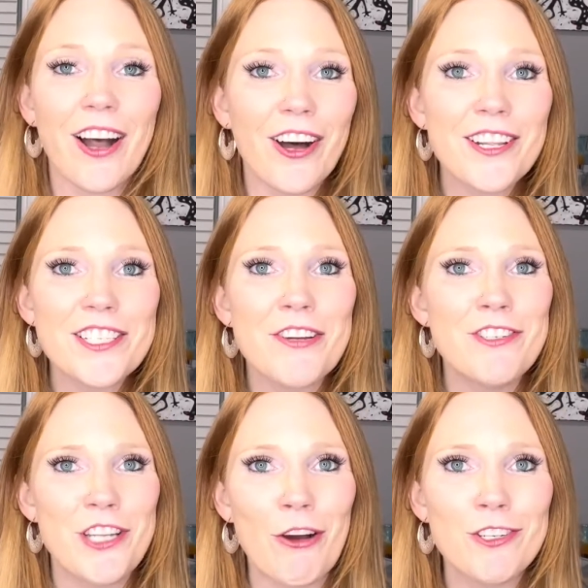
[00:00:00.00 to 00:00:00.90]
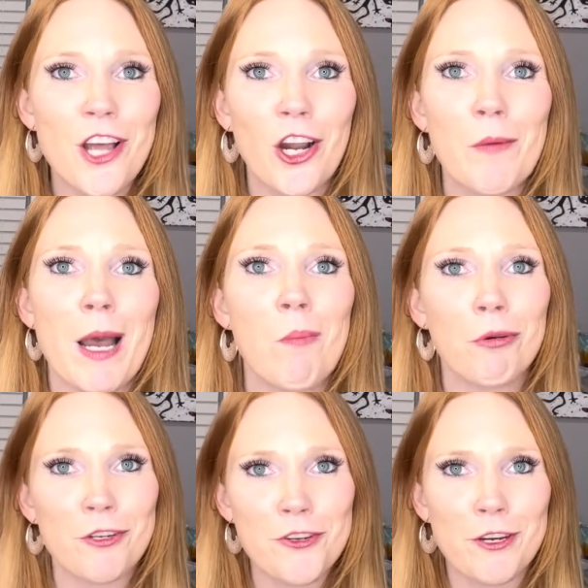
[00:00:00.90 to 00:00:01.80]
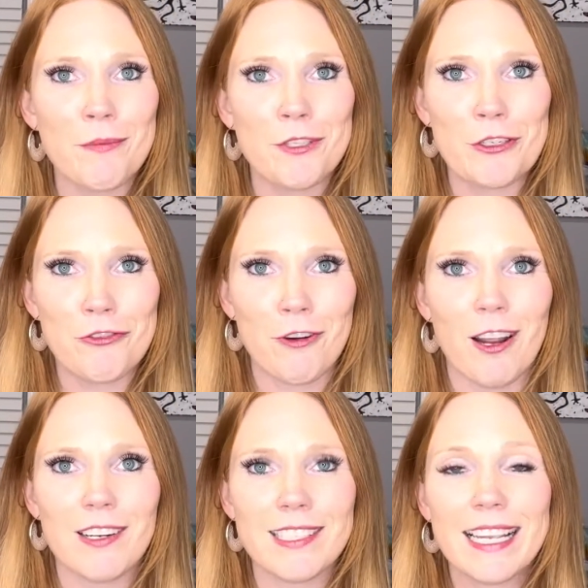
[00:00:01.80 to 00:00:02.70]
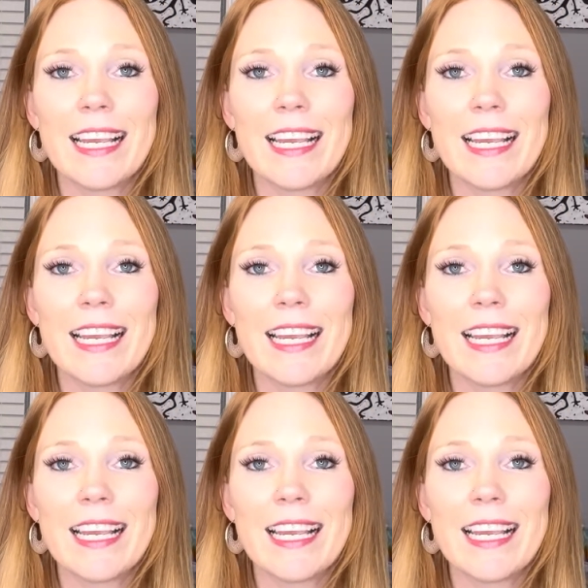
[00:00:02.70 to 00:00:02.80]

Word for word: Also, don't talk about prescription drugs